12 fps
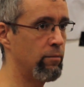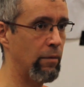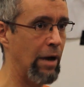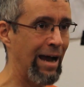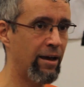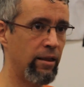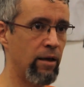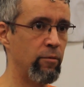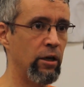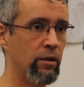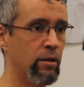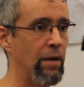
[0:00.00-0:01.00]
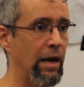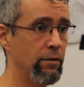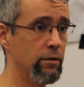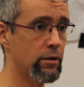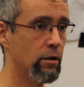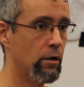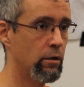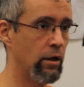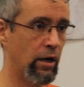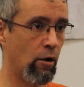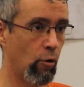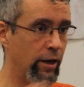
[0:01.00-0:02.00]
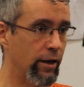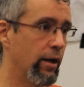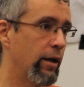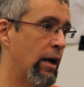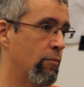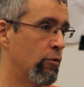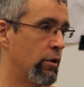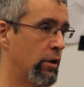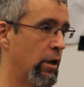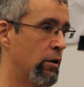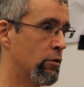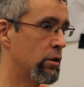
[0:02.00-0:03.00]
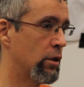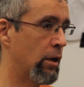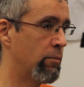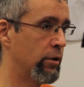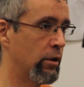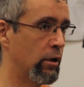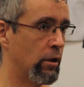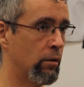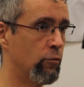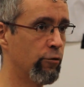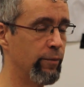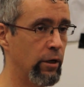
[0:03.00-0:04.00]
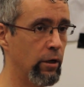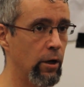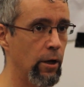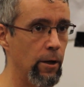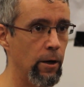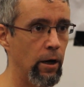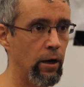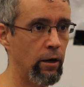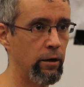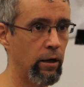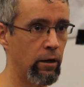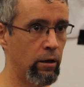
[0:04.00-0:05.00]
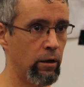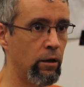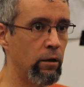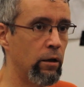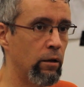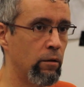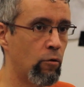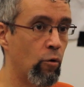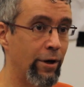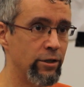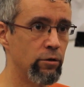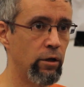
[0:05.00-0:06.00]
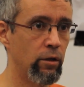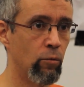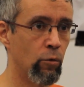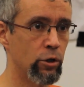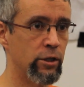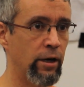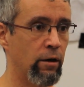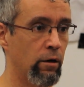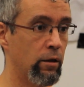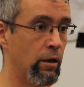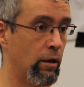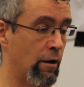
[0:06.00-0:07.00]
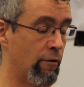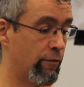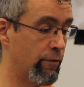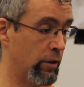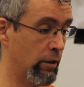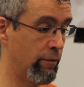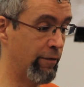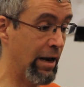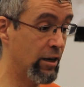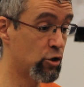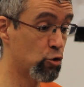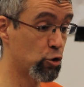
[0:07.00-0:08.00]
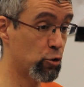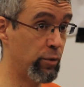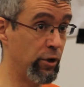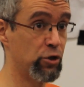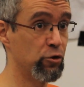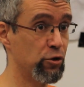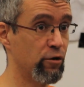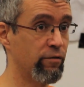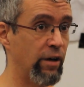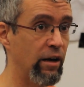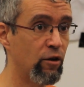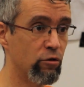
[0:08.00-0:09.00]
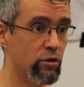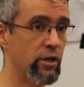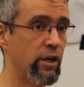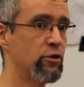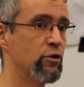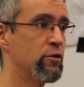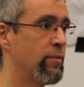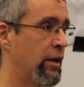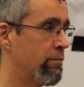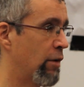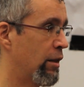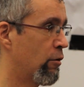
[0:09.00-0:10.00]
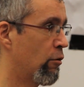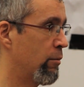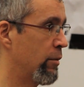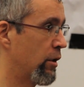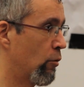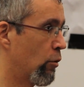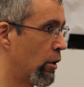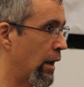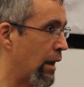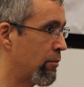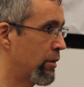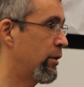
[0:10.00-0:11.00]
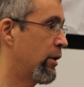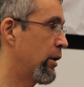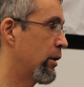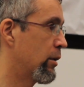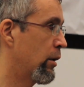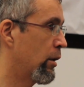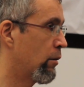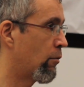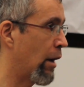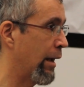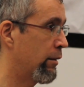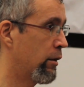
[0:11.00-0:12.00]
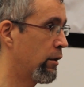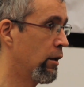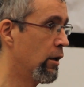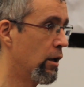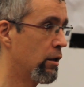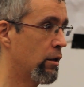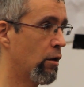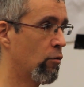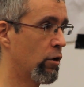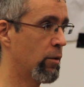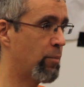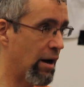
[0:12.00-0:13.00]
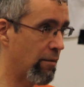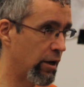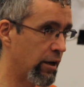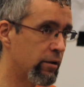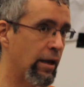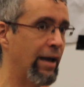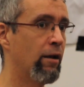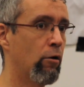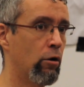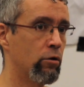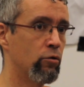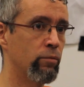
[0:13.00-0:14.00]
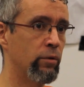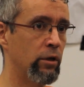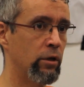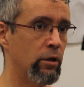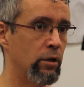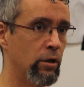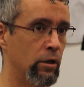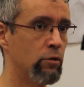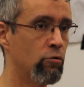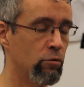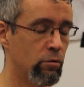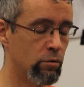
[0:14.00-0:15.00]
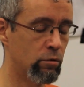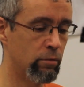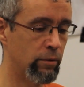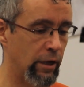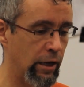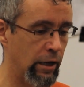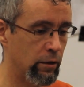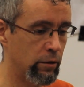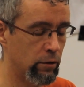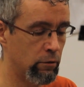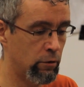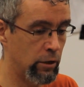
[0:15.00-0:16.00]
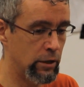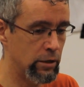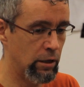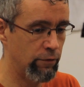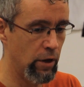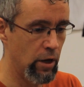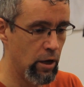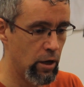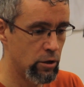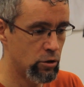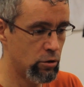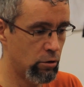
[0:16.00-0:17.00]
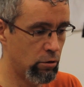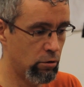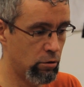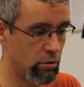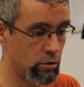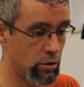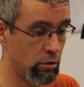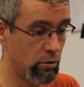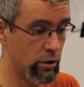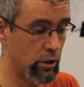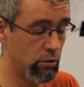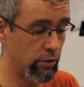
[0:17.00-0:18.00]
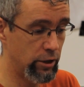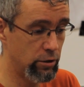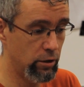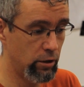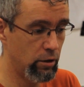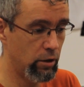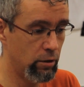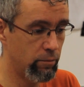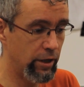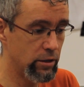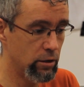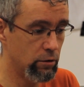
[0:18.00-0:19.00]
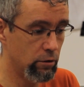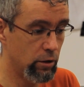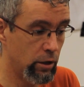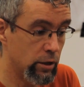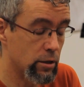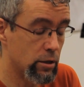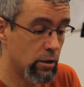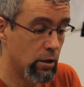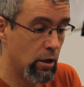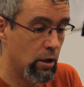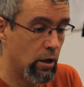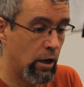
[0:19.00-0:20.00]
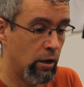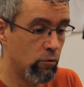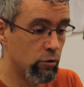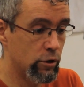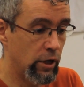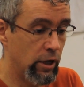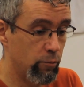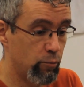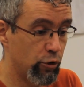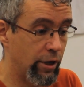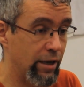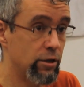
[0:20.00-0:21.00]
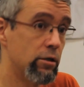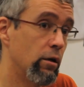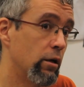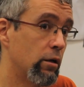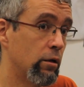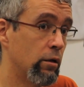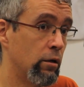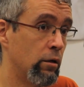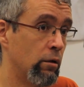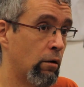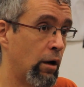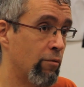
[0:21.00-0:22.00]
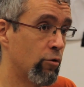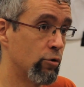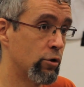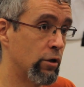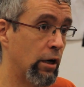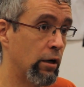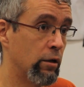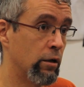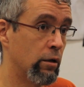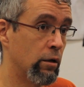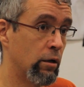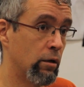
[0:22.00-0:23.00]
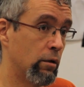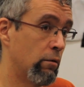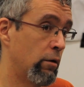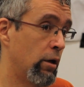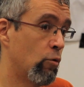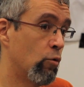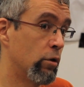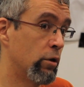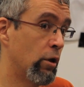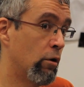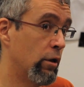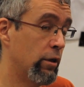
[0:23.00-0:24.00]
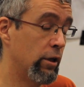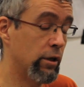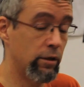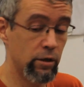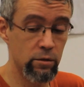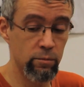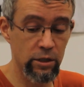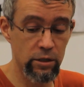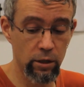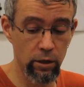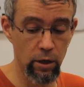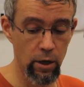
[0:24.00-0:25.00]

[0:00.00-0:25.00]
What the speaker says: academic demands, they're now linking up with the Ayotzinapa movement, and they're questioning more generally. They're very suspicious of any concessions made by the government. They want everything in writing. They want a public dialogue to be held and all that stuff. So the situation in Mexico is, I will say, potentially revolutionary, and really the only thing that is missing